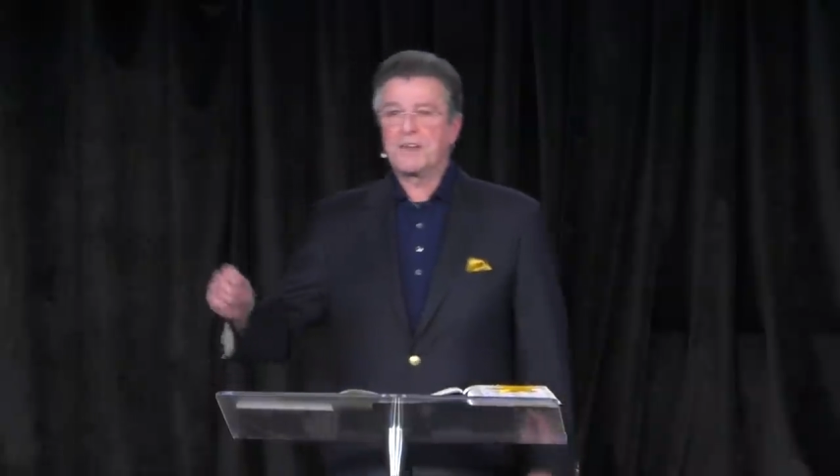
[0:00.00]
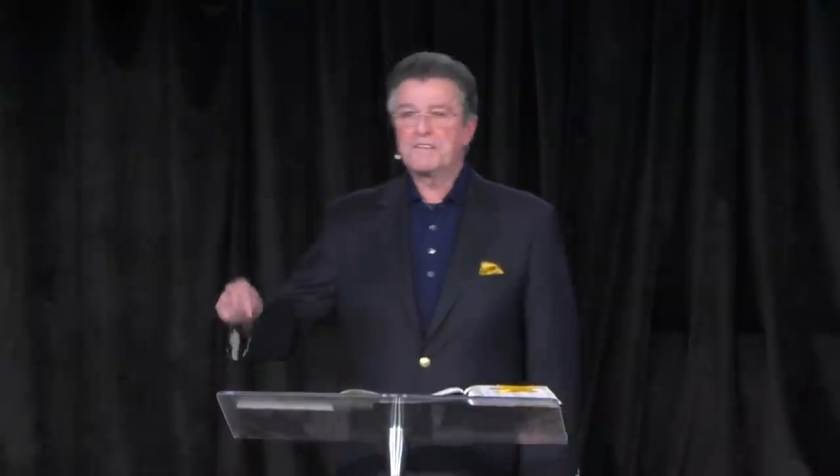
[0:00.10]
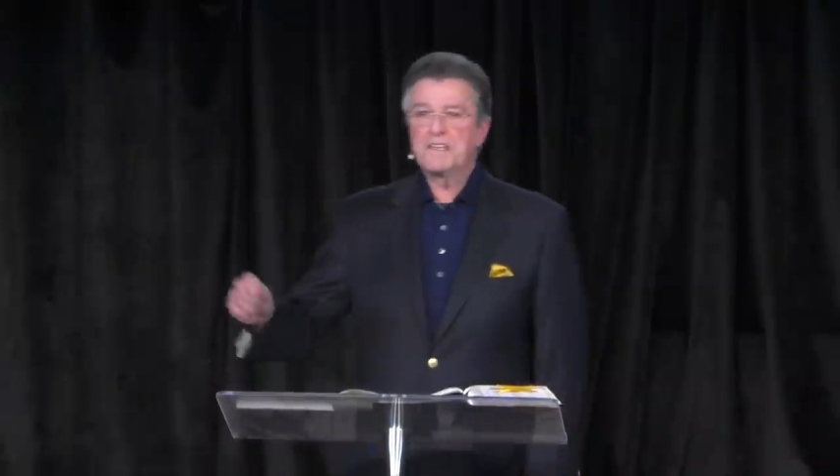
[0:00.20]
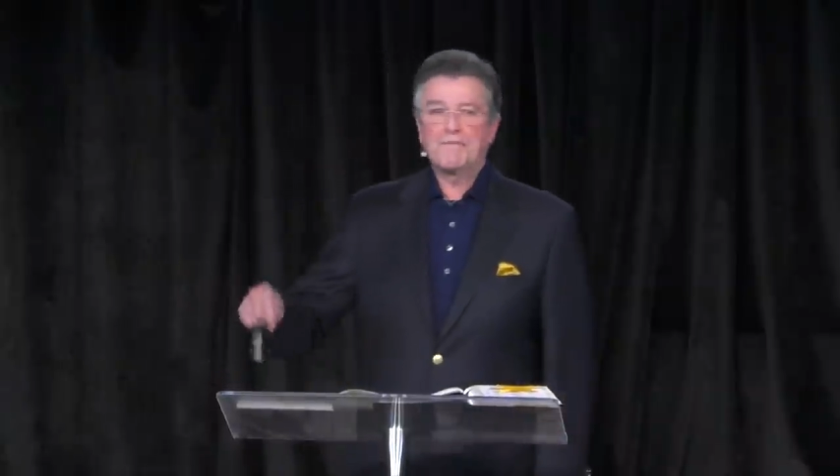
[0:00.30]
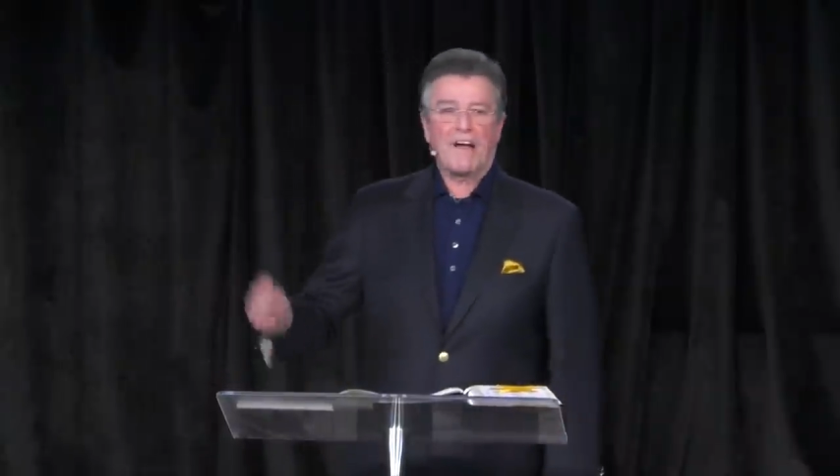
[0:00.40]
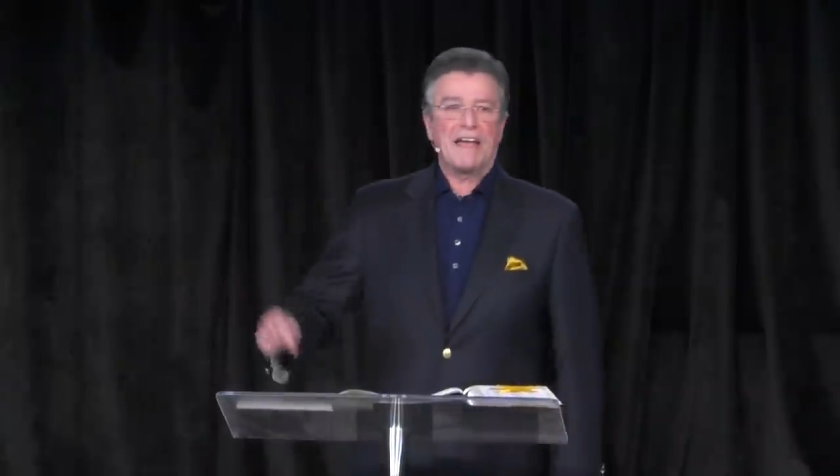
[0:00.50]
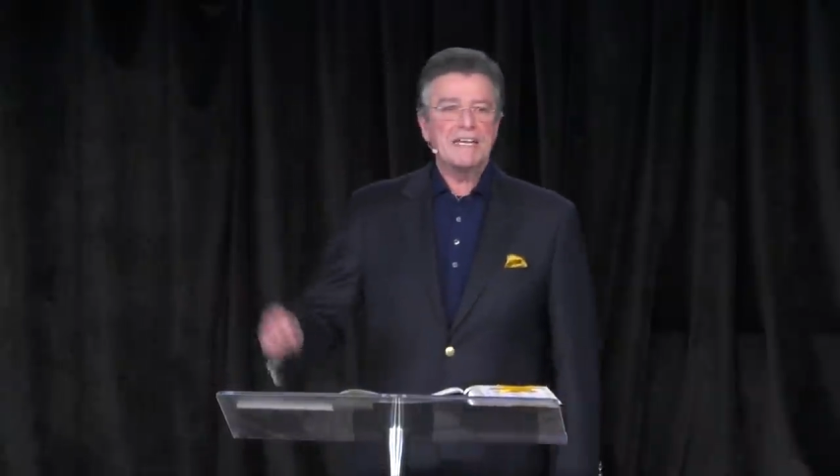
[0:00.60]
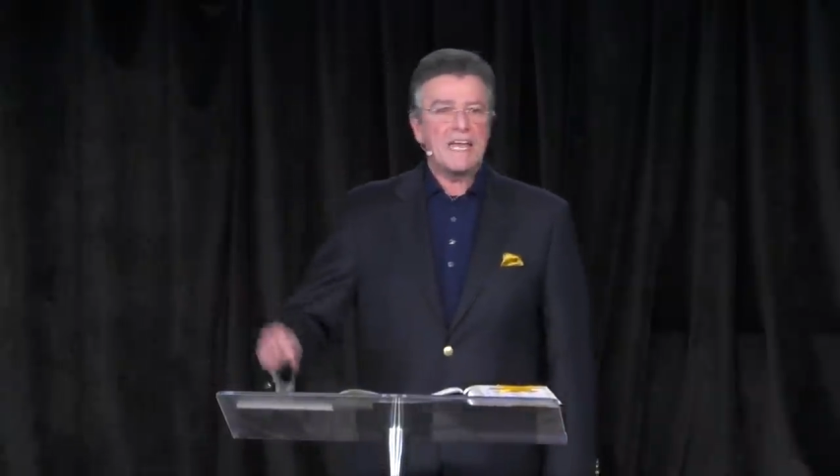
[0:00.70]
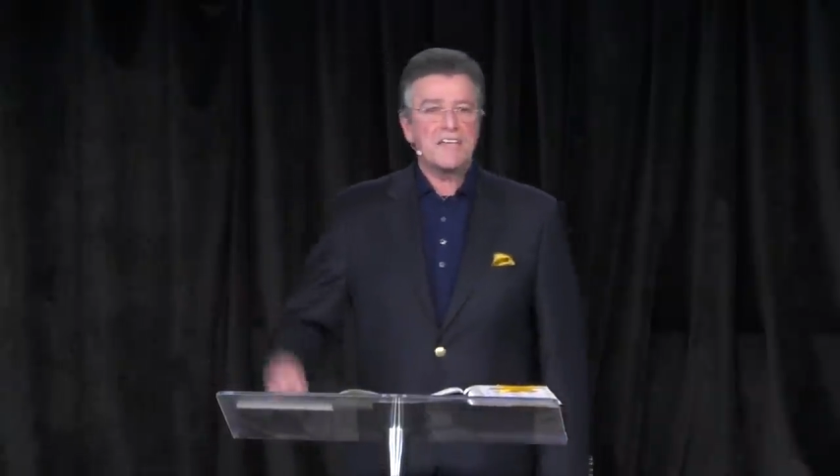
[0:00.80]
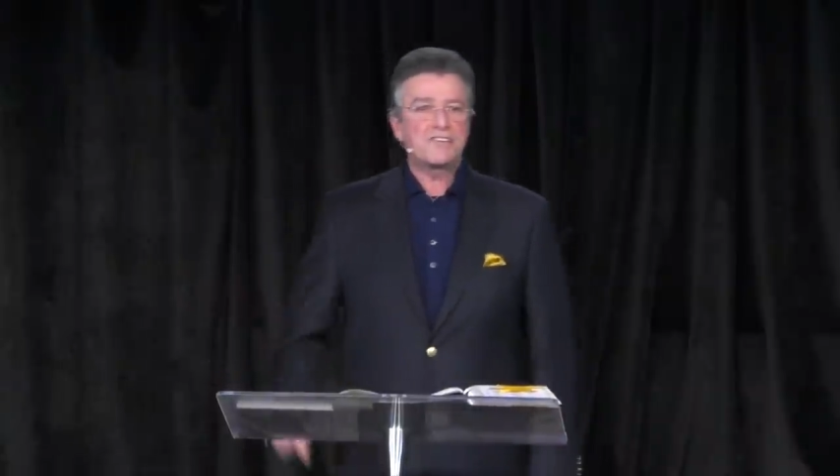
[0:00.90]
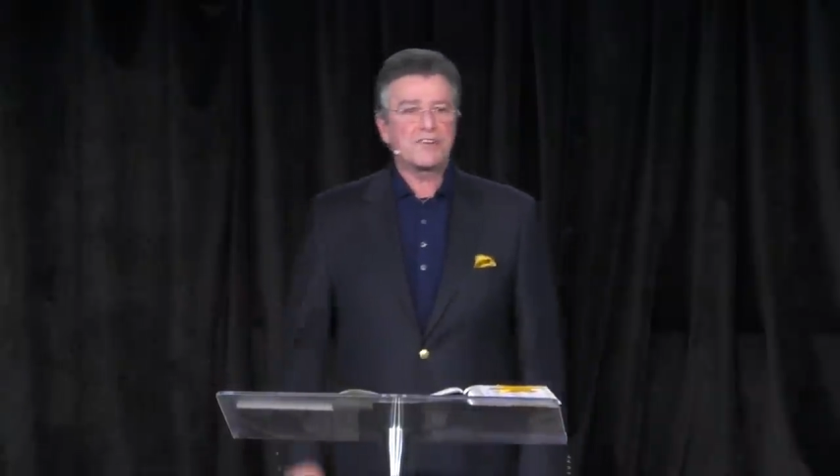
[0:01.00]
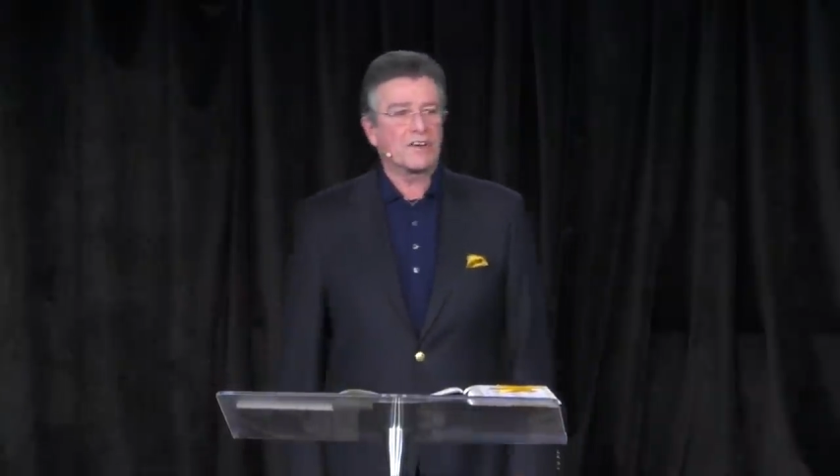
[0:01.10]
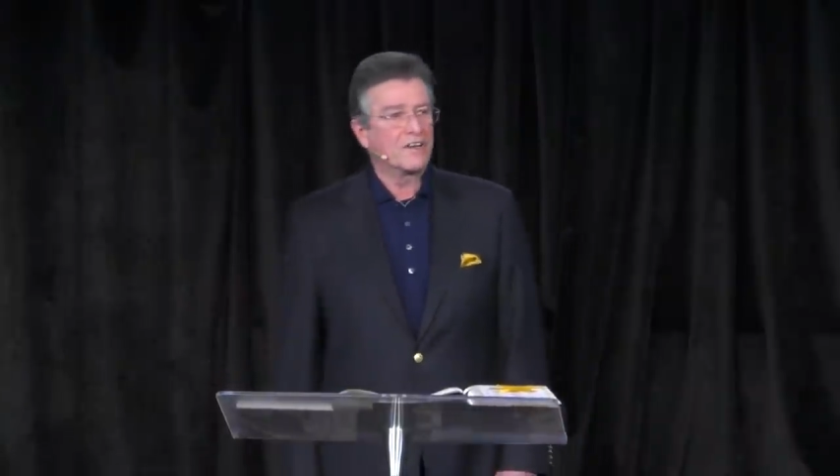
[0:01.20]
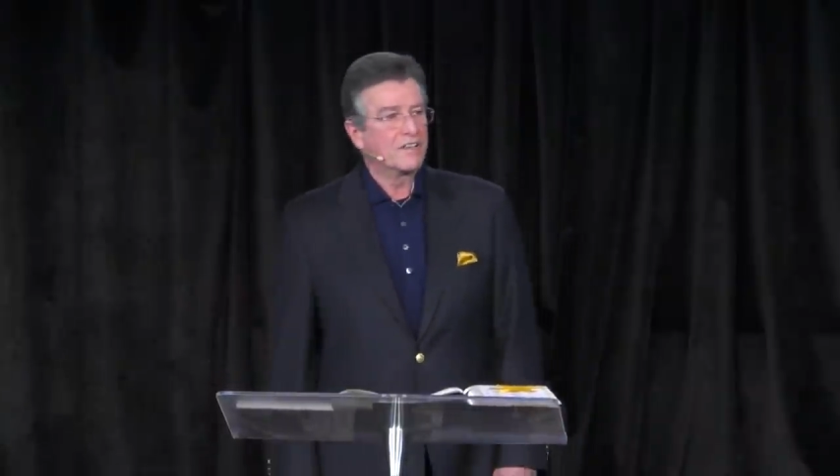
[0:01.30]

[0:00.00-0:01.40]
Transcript: of the divine nature.